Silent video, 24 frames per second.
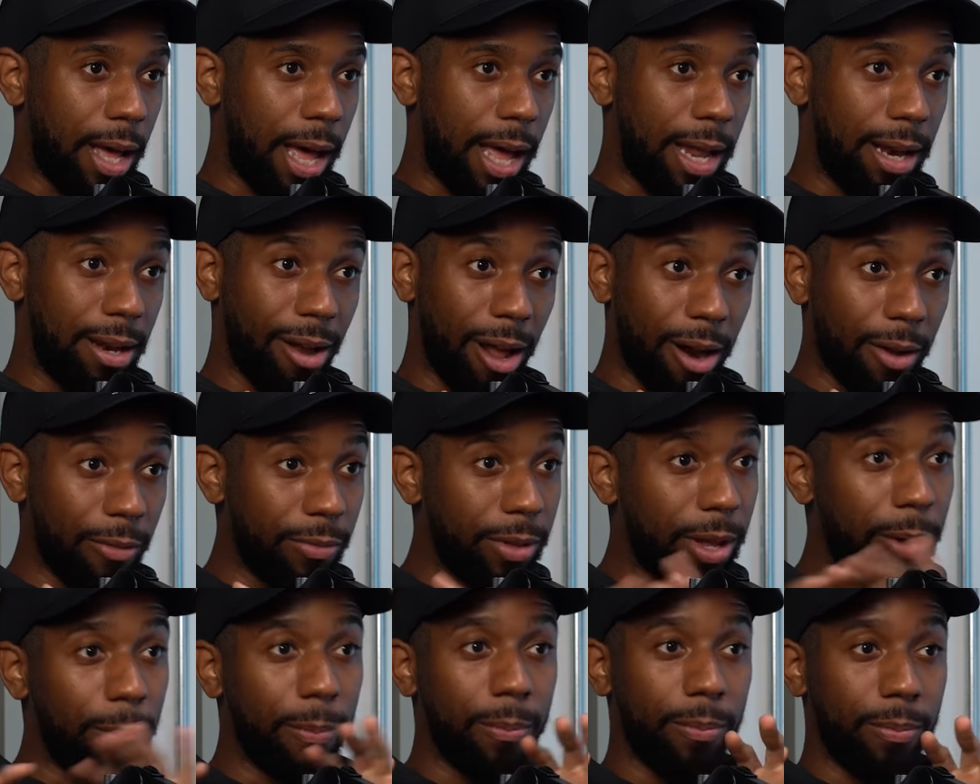and none
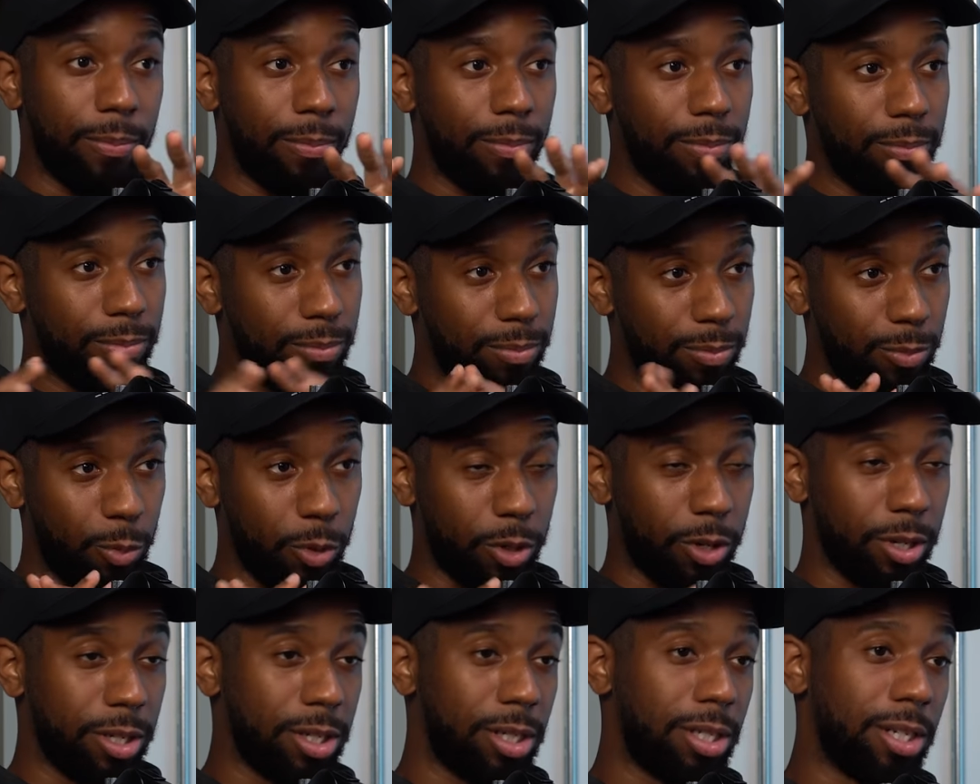of them
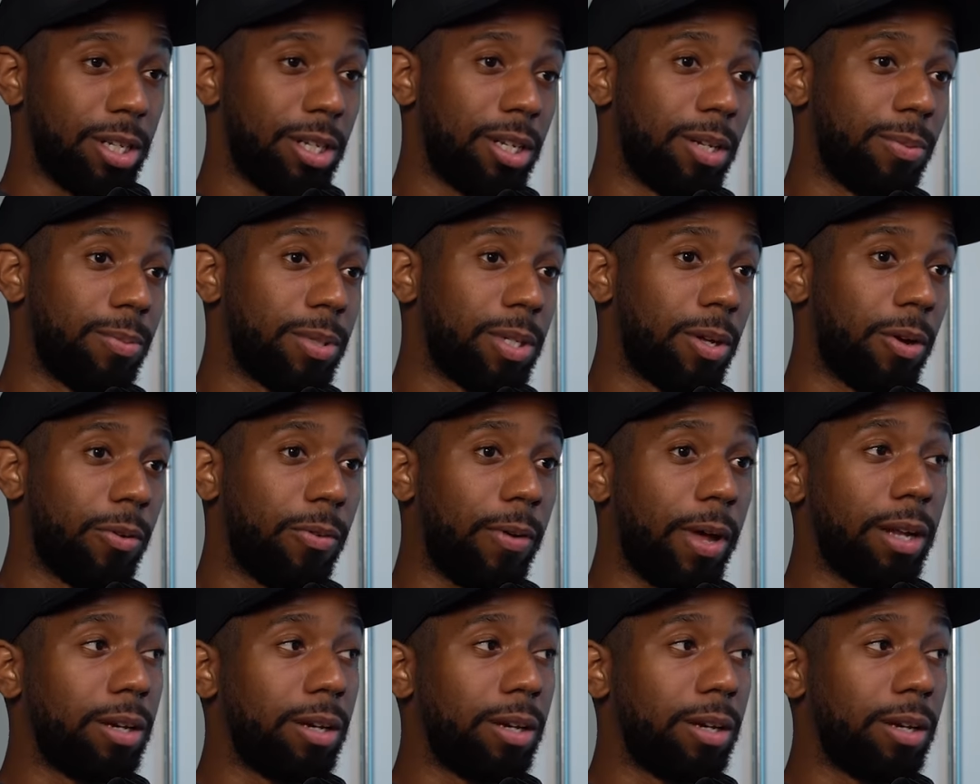would consider themselves